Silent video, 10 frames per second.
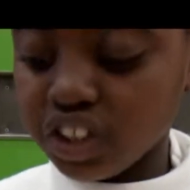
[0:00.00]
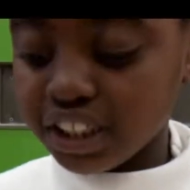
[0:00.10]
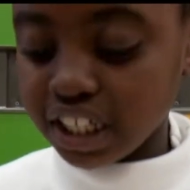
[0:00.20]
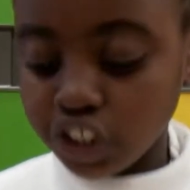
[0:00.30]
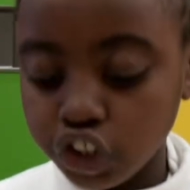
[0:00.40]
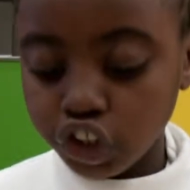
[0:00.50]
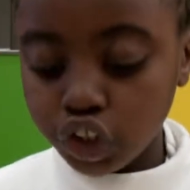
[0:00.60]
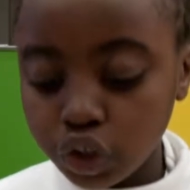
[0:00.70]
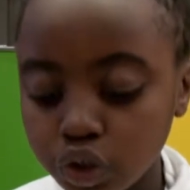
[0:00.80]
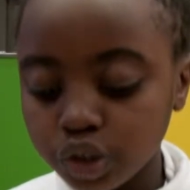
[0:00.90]
your dancing
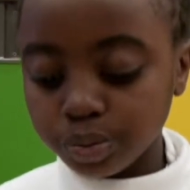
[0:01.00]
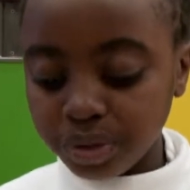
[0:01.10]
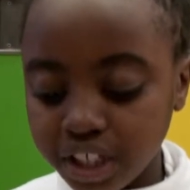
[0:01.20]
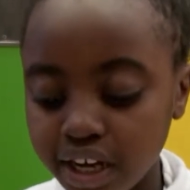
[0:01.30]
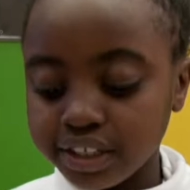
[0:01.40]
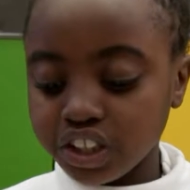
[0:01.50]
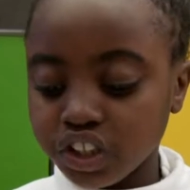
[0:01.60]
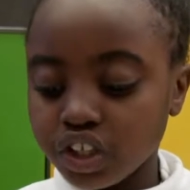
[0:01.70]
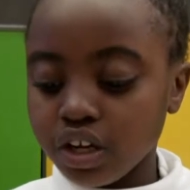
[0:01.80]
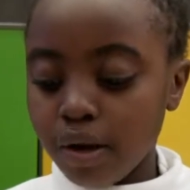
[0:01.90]
shoes because it's
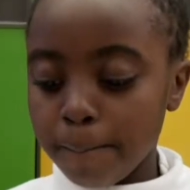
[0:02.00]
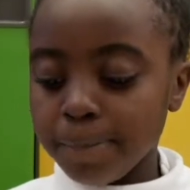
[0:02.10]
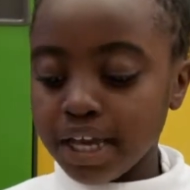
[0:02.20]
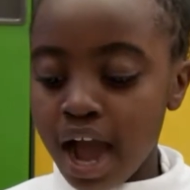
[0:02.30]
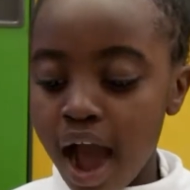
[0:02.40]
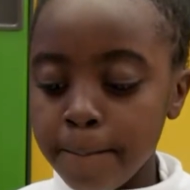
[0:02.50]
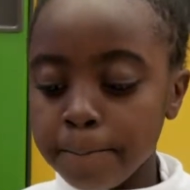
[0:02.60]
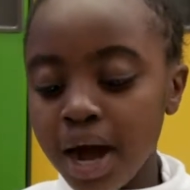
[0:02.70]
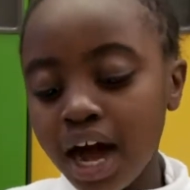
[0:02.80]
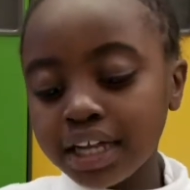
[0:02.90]
gonna be a
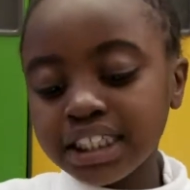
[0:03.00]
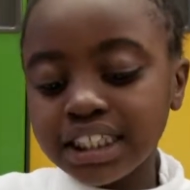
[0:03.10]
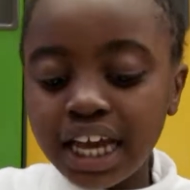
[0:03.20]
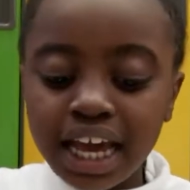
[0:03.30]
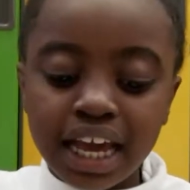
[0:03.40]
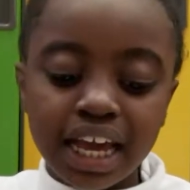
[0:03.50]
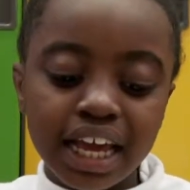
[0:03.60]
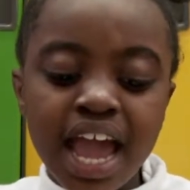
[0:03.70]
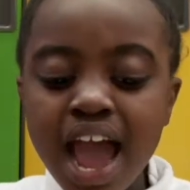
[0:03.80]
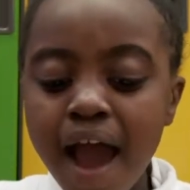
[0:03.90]

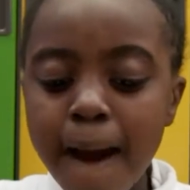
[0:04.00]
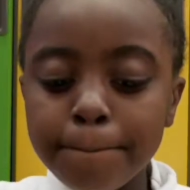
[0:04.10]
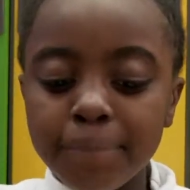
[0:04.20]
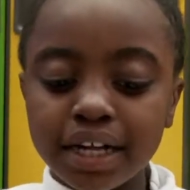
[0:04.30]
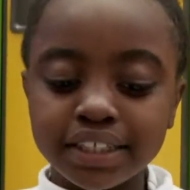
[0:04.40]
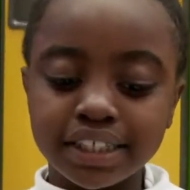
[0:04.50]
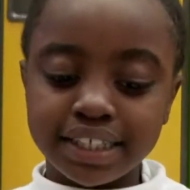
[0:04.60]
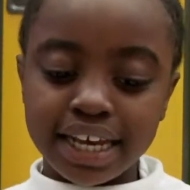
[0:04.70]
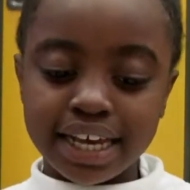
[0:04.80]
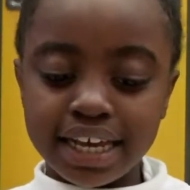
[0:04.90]
party, a
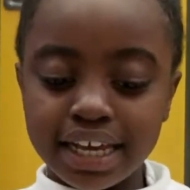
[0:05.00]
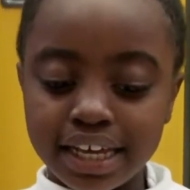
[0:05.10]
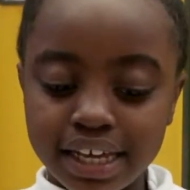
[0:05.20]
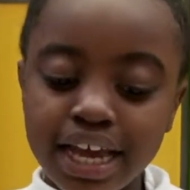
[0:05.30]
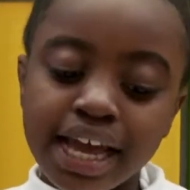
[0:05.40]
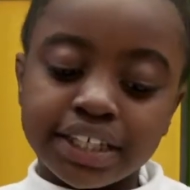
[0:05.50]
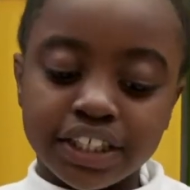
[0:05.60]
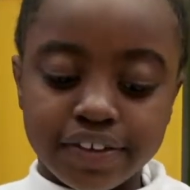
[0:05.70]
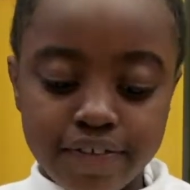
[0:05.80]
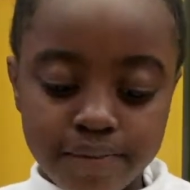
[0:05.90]
party.
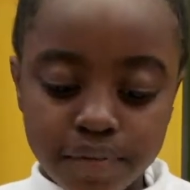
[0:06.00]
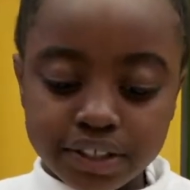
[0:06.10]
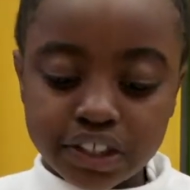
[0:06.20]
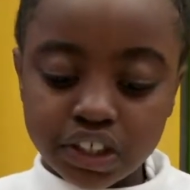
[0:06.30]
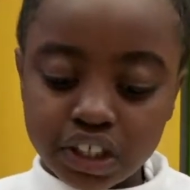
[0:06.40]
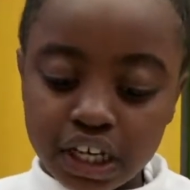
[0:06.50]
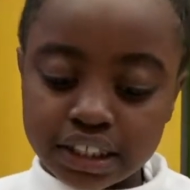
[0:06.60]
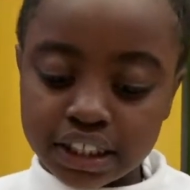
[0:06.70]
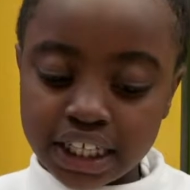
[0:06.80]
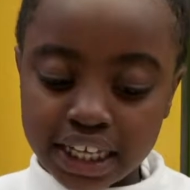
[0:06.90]
Get your friends and start
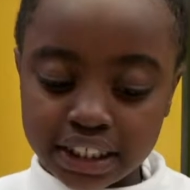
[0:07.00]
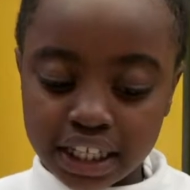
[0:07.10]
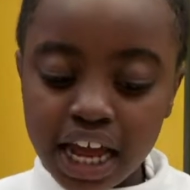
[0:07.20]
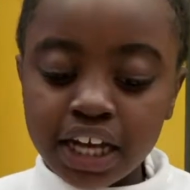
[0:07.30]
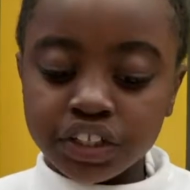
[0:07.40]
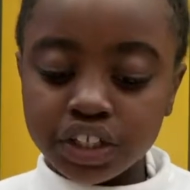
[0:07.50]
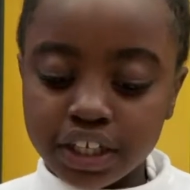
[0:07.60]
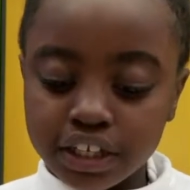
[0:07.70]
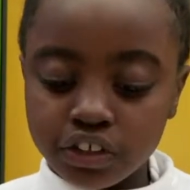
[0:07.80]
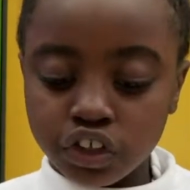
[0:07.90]
dancing. So
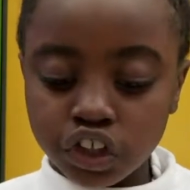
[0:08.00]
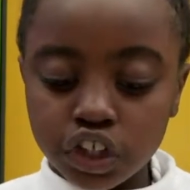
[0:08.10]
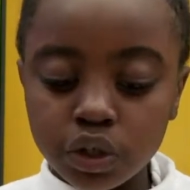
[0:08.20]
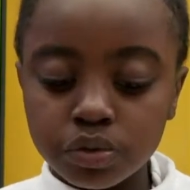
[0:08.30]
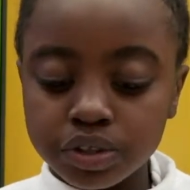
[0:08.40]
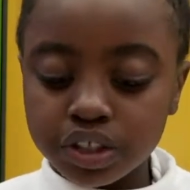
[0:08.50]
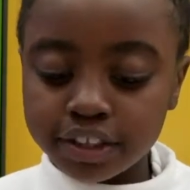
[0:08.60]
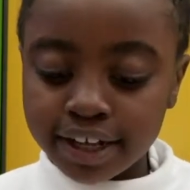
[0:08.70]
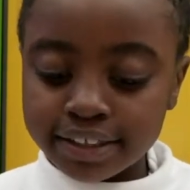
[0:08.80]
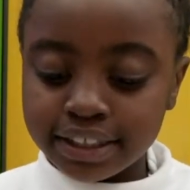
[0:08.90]
get your shoes and
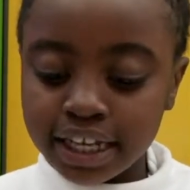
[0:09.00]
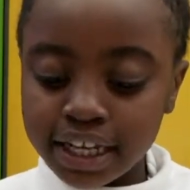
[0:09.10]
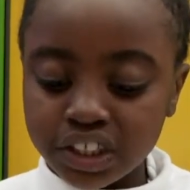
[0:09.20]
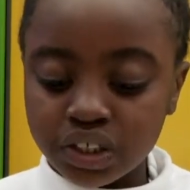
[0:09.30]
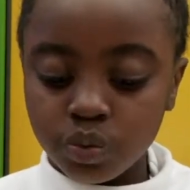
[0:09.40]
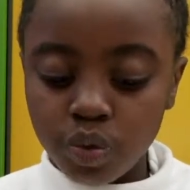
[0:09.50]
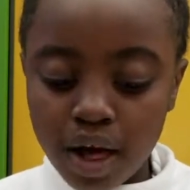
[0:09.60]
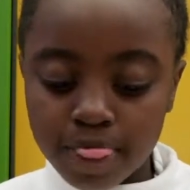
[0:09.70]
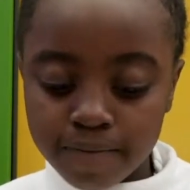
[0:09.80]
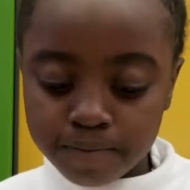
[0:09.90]
start dancing
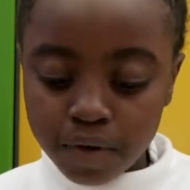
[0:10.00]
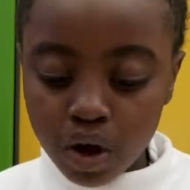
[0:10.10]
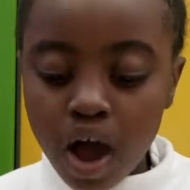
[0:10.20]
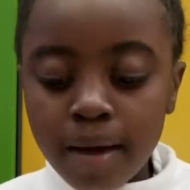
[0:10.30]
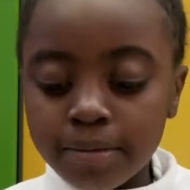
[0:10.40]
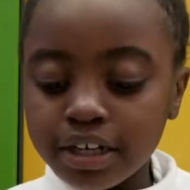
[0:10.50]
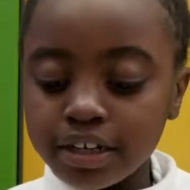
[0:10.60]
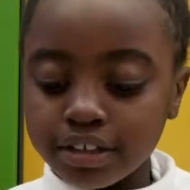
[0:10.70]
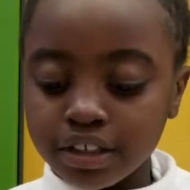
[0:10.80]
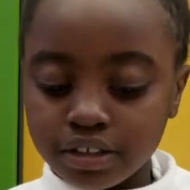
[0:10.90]
around the floor
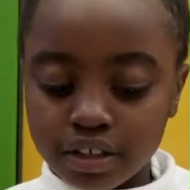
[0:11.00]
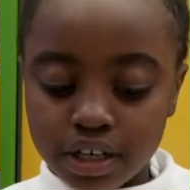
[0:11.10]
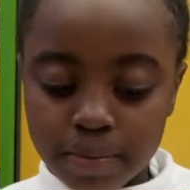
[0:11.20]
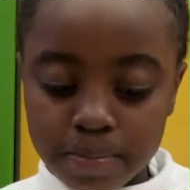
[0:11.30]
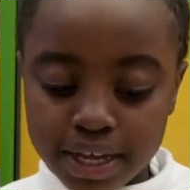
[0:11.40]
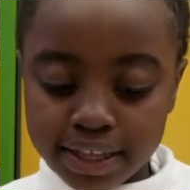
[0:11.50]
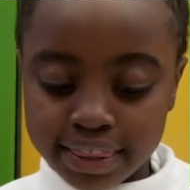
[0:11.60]
because it's gonna be a